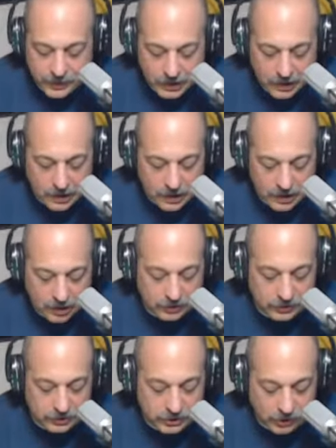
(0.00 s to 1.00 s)

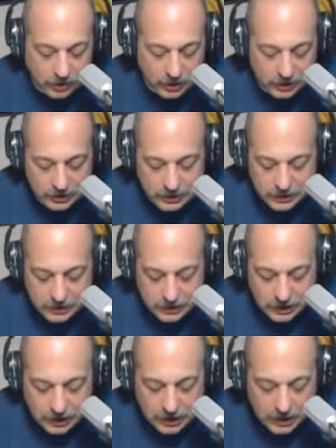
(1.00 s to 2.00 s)
undercard
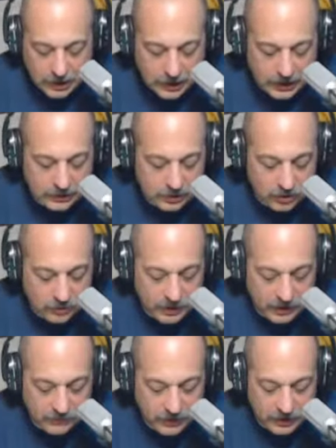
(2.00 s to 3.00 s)
and the
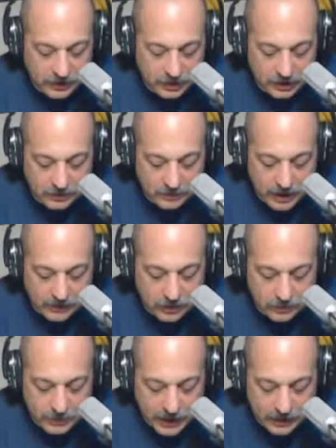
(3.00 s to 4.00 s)
co-main event,
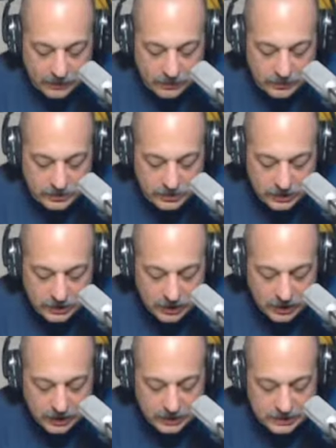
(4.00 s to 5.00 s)
Mario Barros.
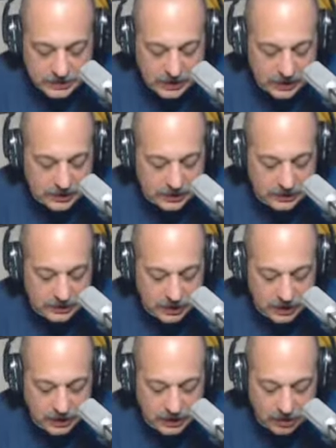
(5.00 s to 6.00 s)
He's taken
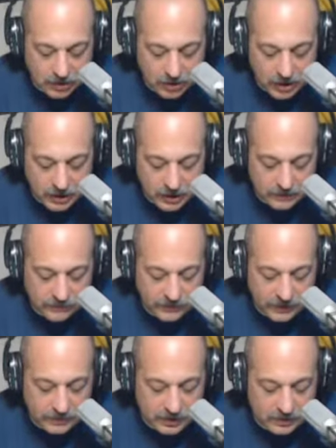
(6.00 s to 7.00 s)
on
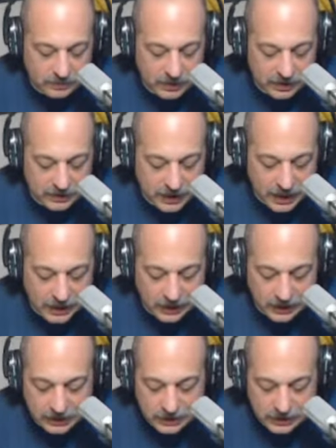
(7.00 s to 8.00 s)
Fabian
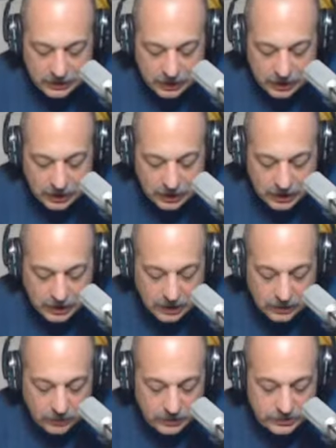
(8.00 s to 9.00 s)
Medina,
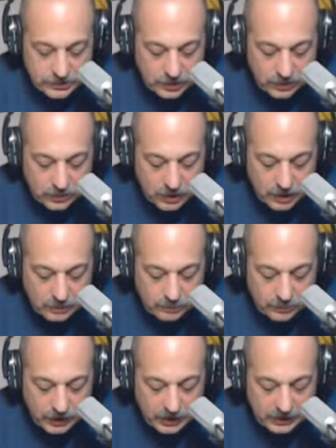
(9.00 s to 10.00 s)
and also
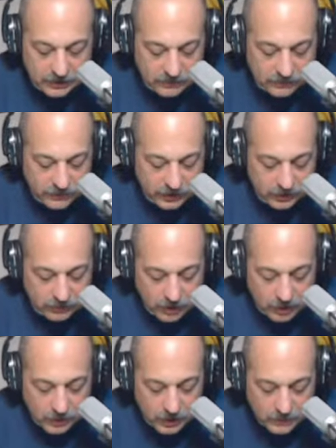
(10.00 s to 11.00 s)
Brandon
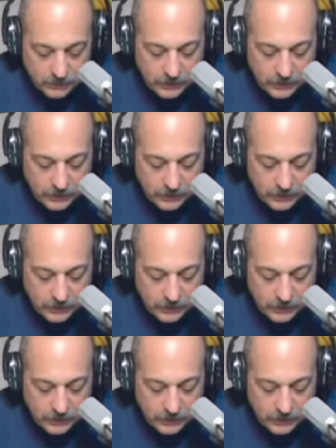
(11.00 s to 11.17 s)
Figueroa